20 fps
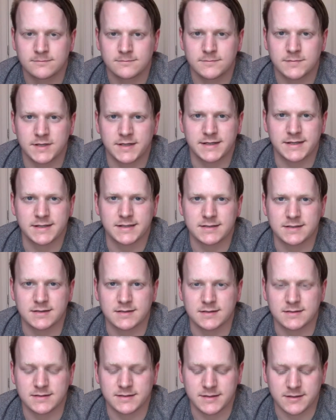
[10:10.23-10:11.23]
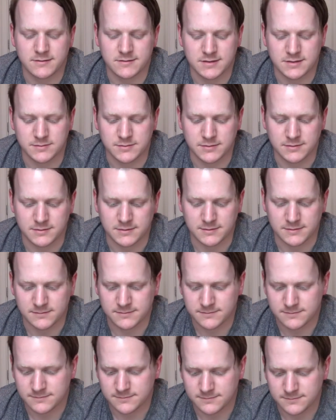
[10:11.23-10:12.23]
But I guess that doesn't count as a building.
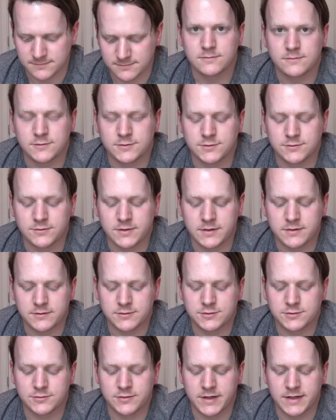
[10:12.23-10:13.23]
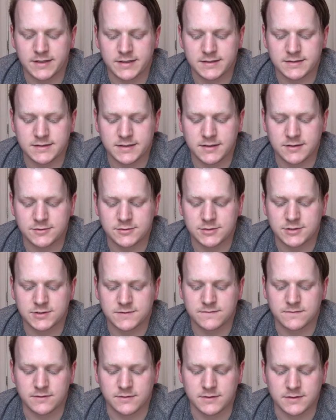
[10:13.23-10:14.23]
Would you rather trade intelligence
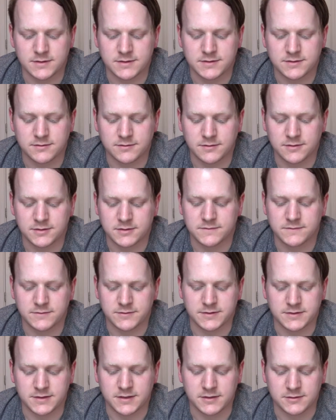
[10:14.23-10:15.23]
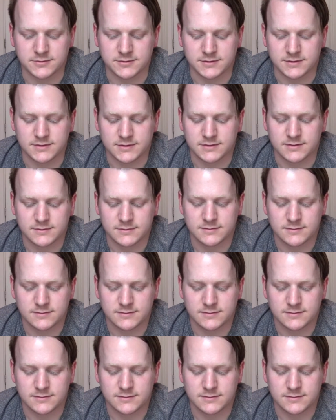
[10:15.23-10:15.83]
for looks or looks for intelligence?